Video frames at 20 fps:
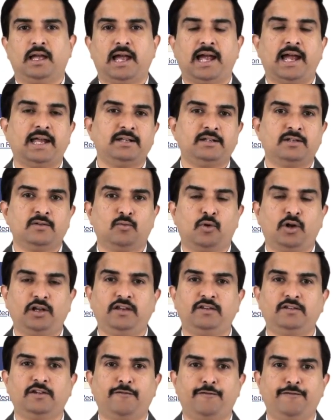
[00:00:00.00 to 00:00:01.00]
And what
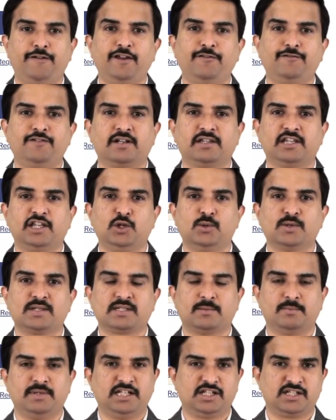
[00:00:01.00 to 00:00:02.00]
is the fee for the
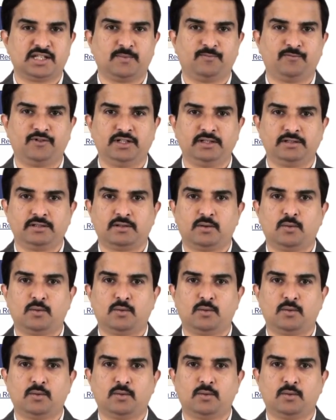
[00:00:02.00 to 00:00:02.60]
USMLE Step 1,